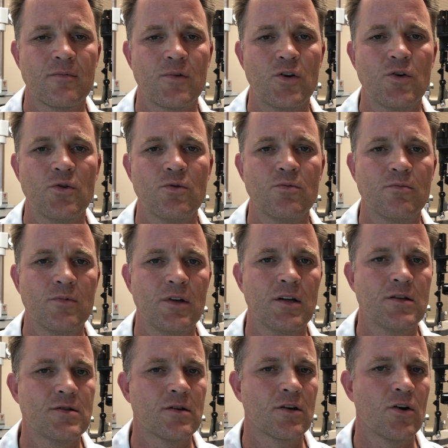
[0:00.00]
you
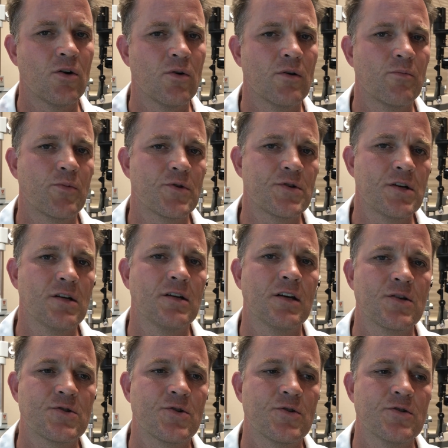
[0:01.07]
need to go and proceed and
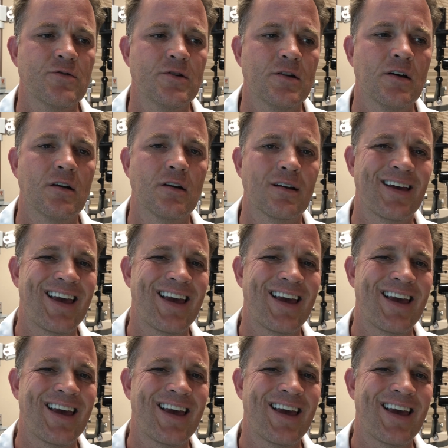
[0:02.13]
get surgery done.